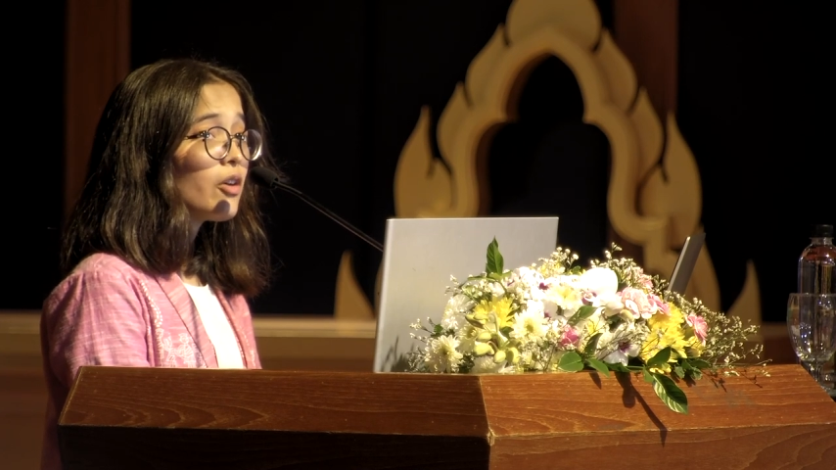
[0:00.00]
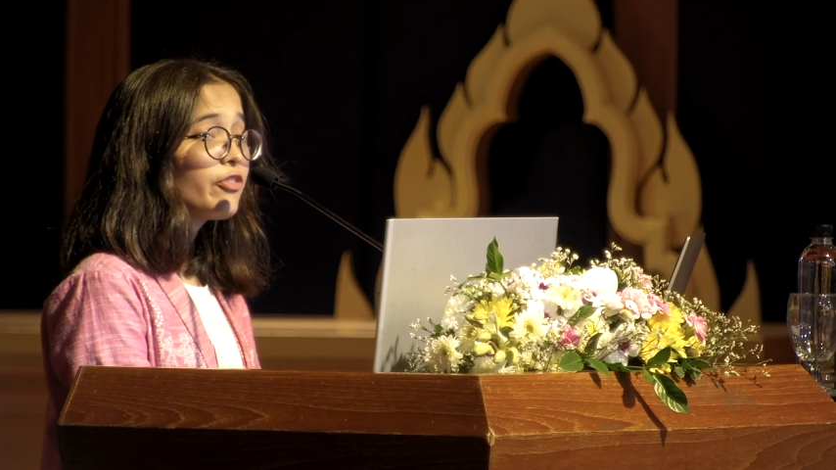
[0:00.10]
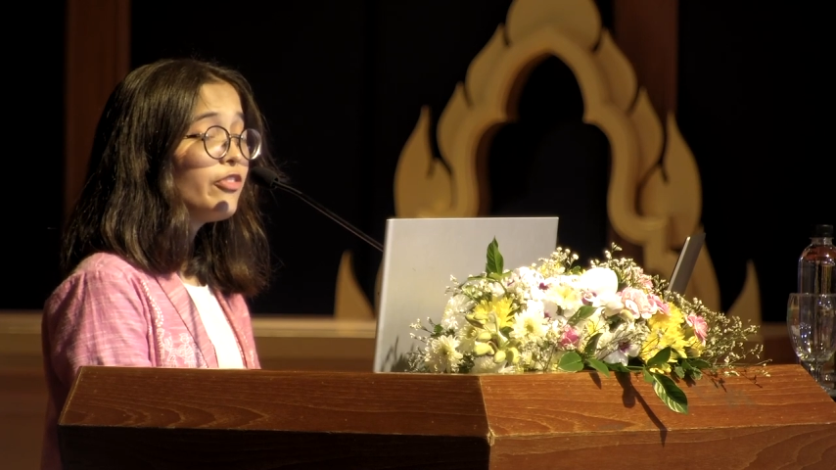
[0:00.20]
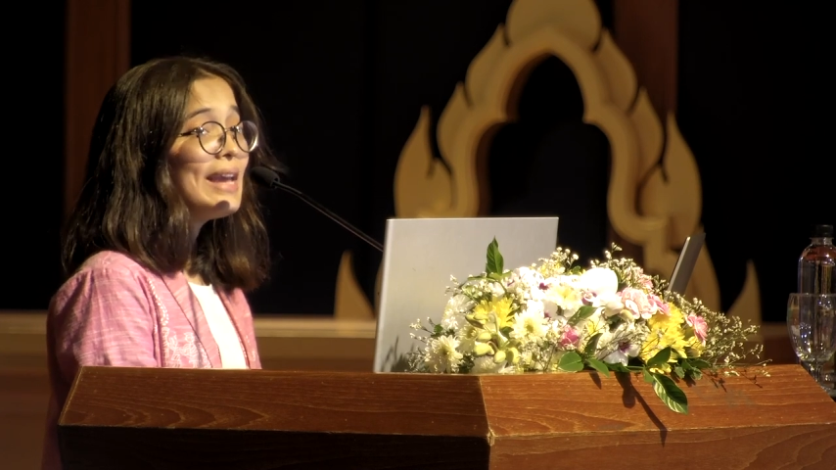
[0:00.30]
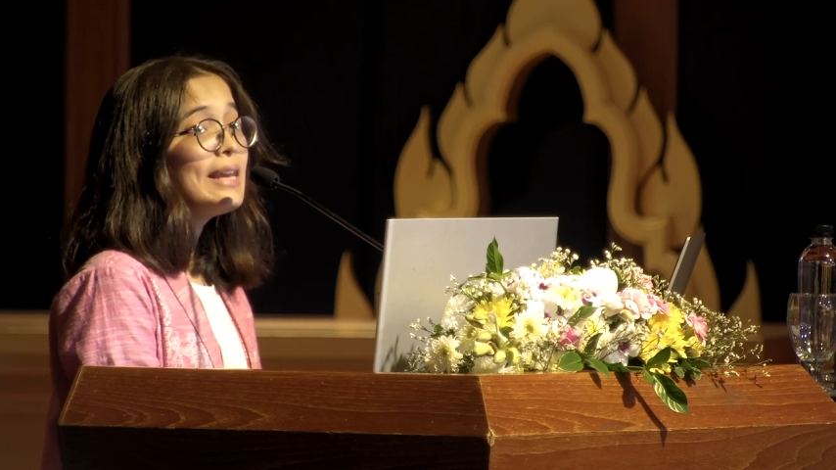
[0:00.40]

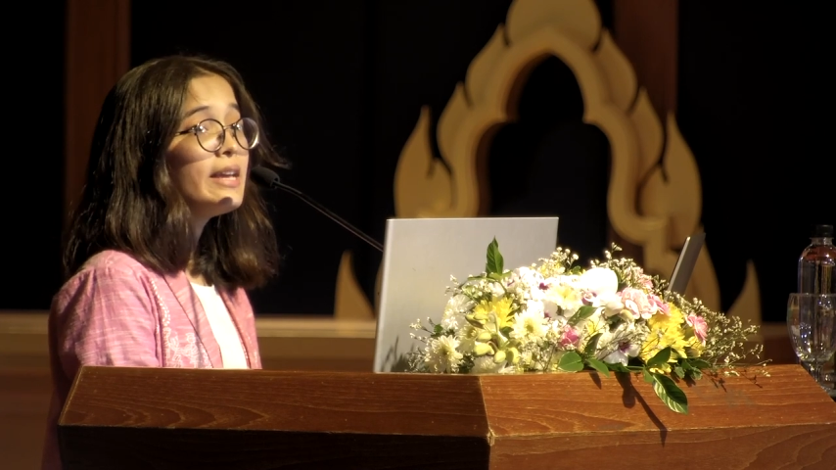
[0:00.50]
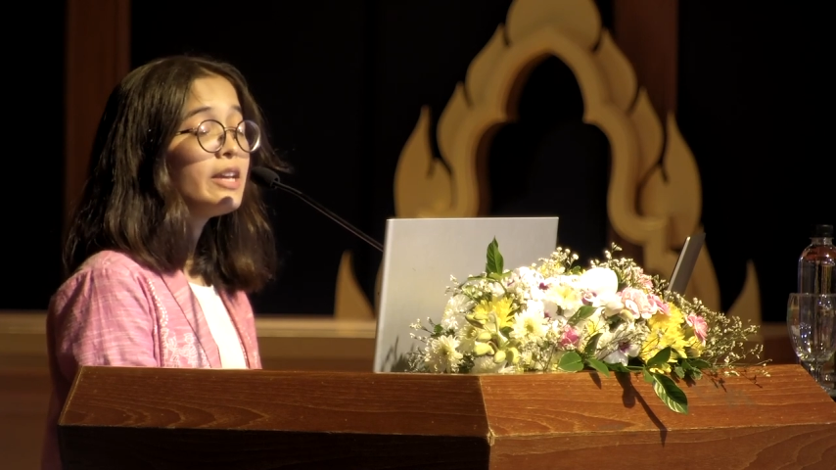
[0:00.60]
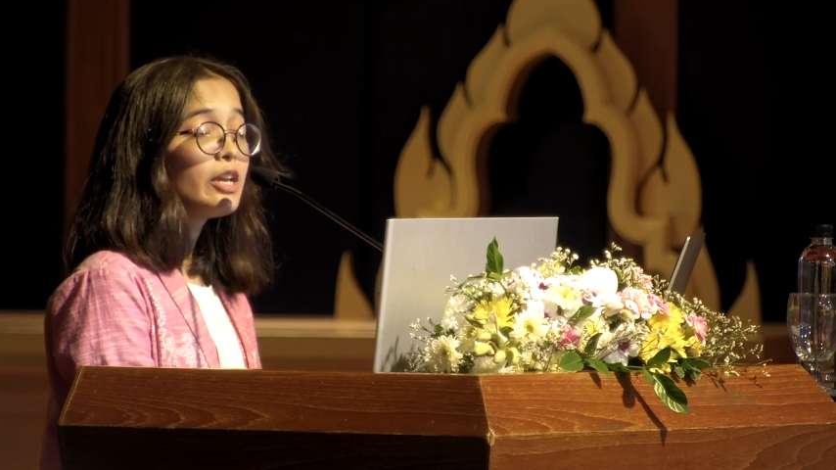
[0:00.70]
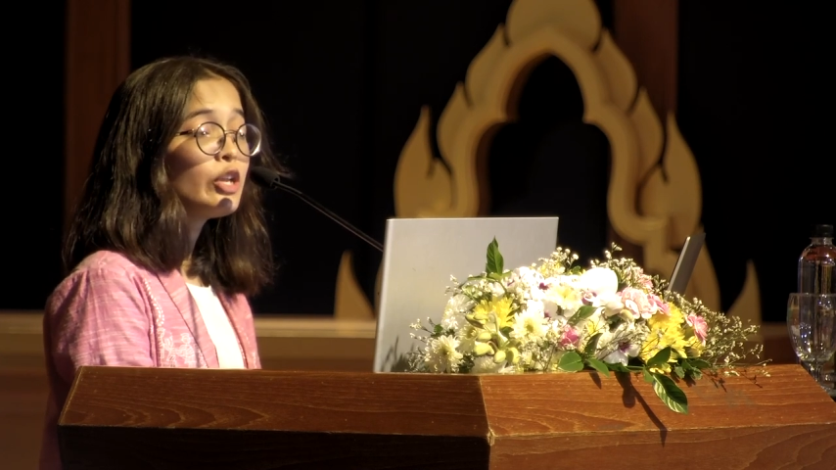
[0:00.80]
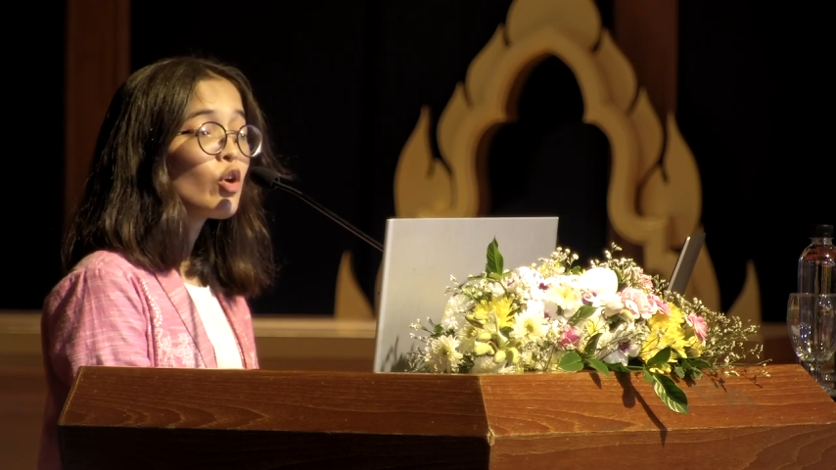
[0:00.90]

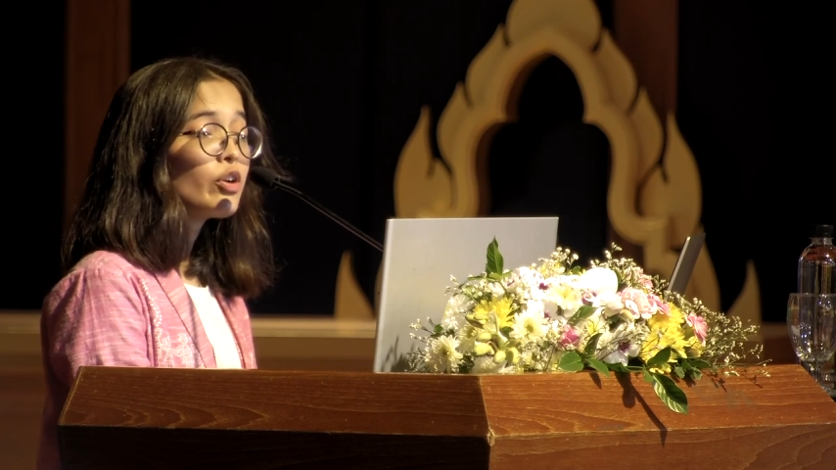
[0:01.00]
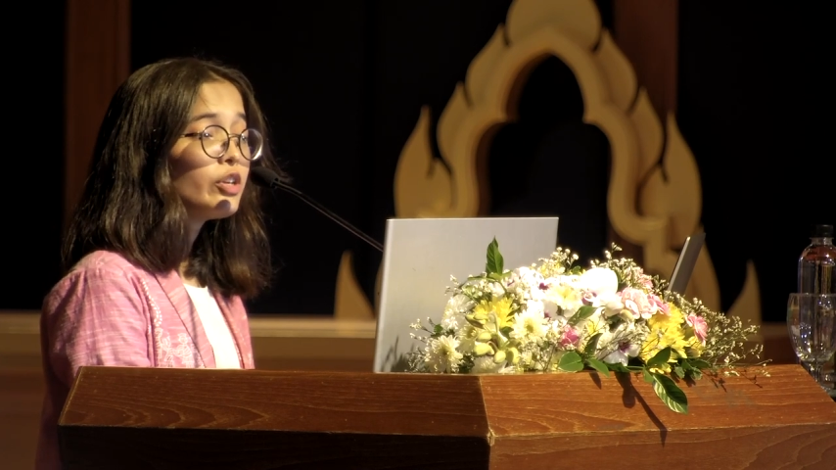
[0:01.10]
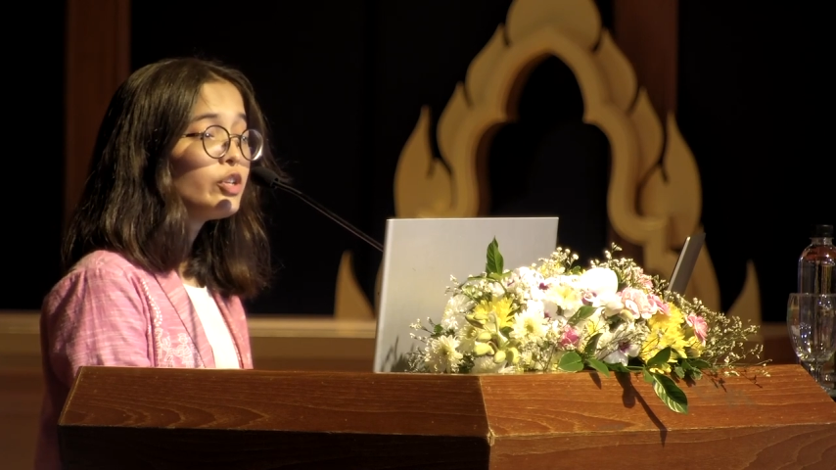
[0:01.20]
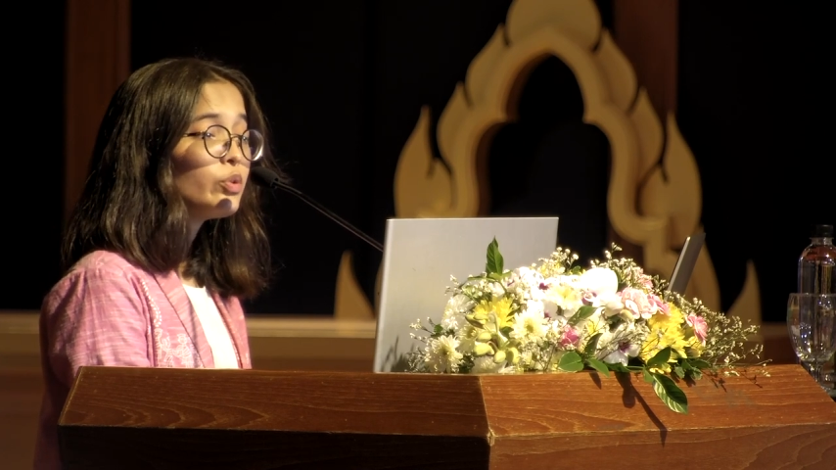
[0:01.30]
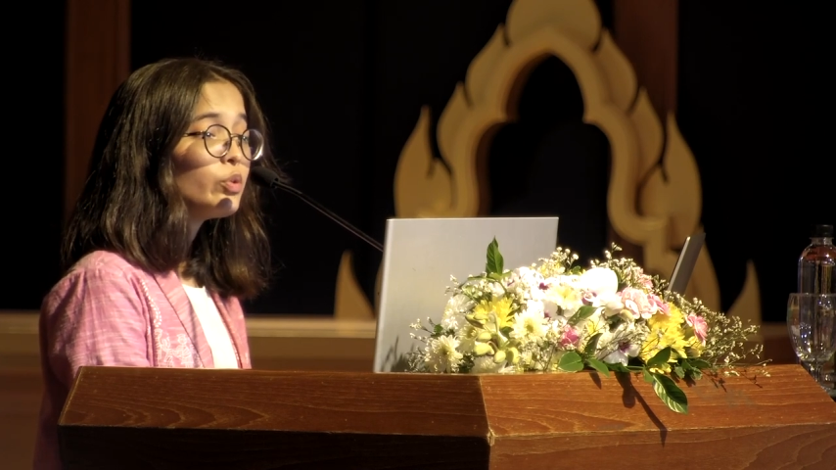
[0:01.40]
failing in order
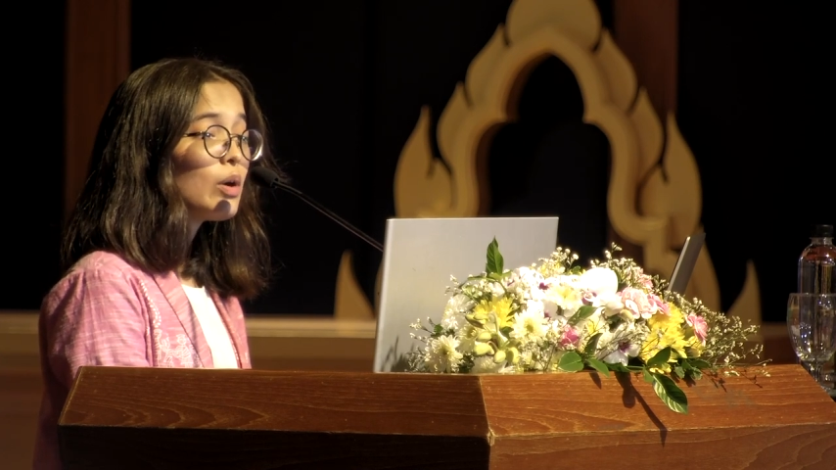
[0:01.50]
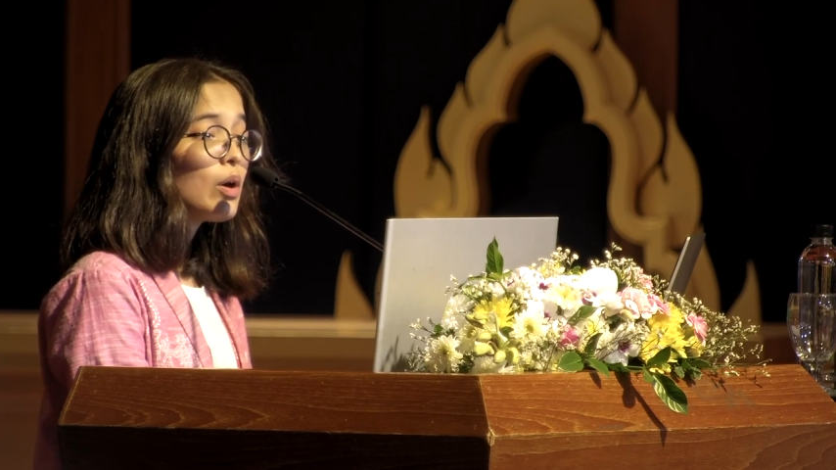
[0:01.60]
to